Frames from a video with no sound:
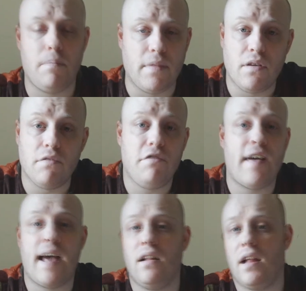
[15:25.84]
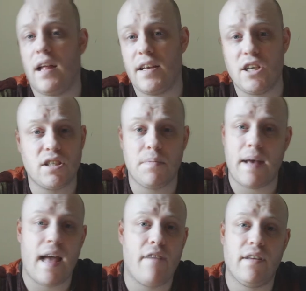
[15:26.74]
You can fail at just
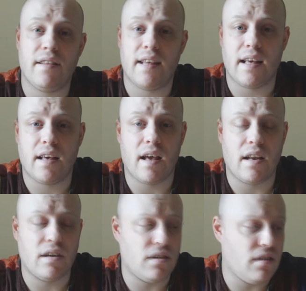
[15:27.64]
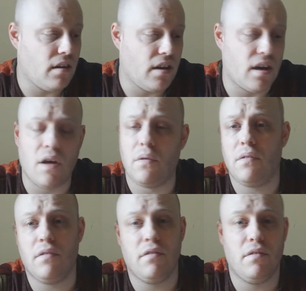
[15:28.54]
about everything and, you know,
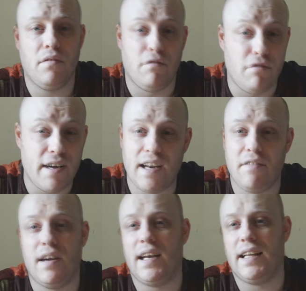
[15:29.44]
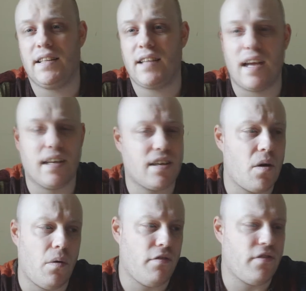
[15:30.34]
really
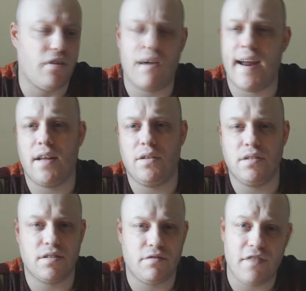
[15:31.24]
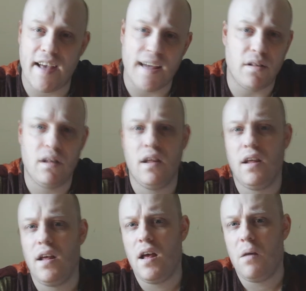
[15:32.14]
go off the rails and fail.
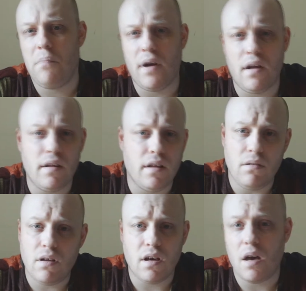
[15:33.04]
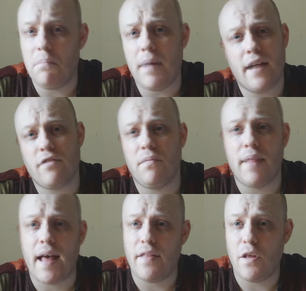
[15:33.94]
But you can come back from
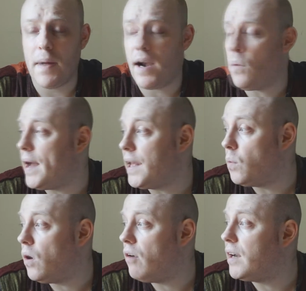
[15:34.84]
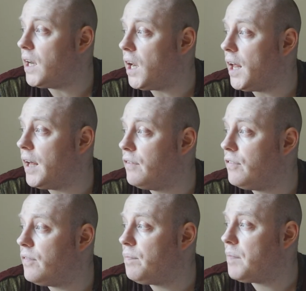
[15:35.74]
that no matter where you are in your
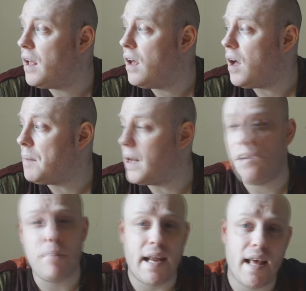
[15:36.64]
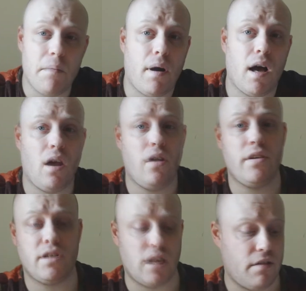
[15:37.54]
life. I mean, I've been hit by a lot
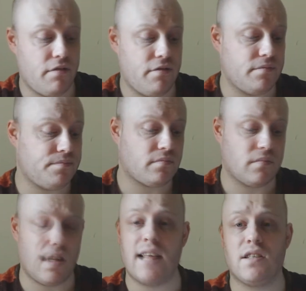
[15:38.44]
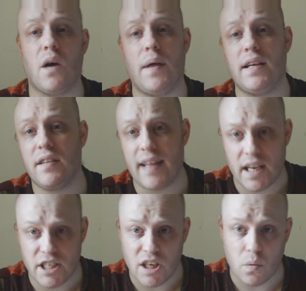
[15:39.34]
of stuff. Let's go into
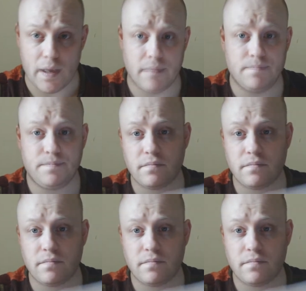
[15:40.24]
that, shall we?